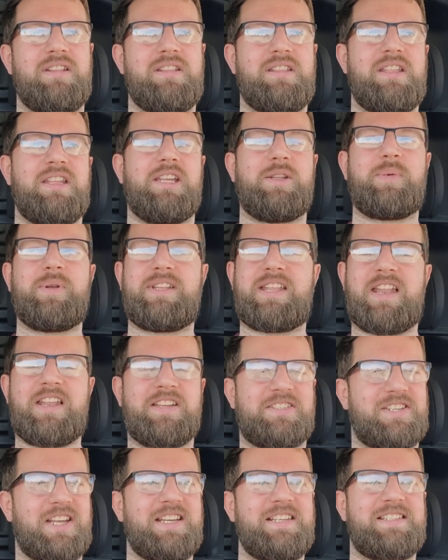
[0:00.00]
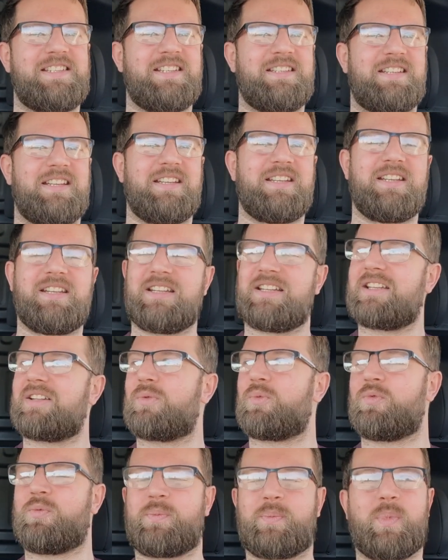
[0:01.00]
he'd be dead excited,
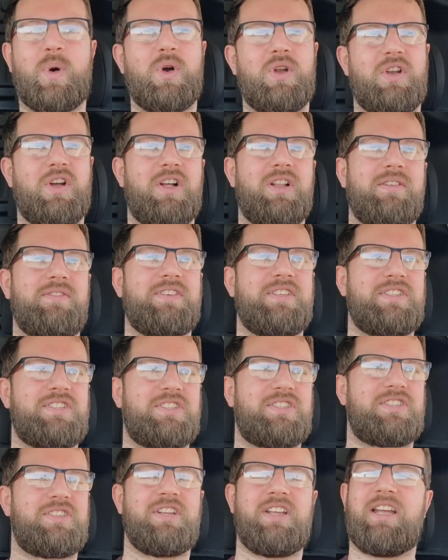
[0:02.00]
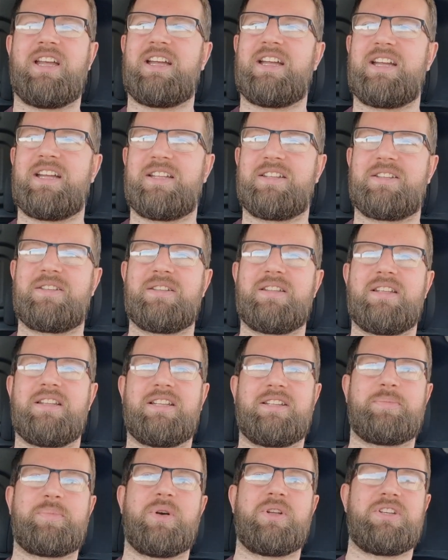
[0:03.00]
putting all of his,
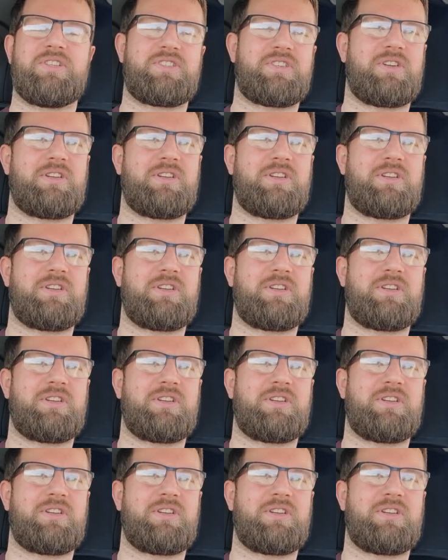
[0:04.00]
putting his